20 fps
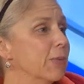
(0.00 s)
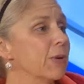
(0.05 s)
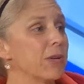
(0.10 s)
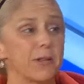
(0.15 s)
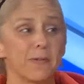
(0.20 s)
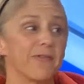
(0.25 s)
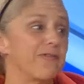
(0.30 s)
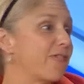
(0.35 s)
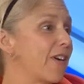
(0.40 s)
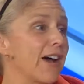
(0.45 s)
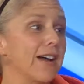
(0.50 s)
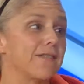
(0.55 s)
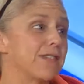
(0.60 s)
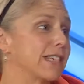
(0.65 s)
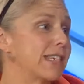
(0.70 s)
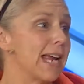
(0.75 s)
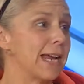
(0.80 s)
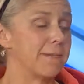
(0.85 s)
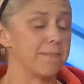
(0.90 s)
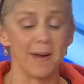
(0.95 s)
with oh. five to
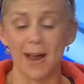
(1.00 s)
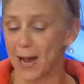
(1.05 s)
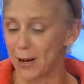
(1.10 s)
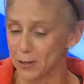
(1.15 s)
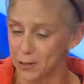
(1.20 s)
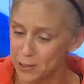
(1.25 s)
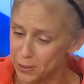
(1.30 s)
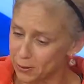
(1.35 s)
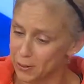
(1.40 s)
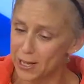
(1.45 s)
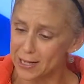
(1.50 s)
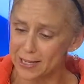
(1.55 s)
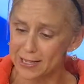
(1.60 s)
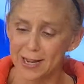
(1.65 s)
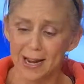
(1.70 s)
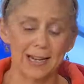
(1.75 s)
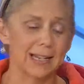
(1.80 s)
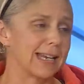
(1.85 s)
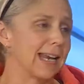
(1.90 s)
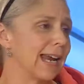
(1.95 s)
ten pounds. So let's
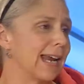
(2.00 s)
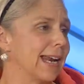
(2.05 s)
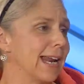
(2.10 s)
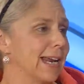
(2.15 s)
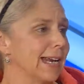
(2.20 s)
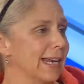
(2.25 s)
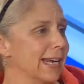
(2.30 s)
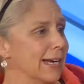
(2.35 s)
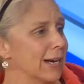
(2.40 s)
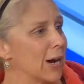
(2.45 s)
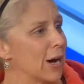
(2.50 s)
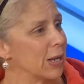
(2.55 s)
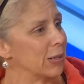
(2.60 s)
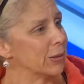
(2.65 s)
not gain any oh, I don't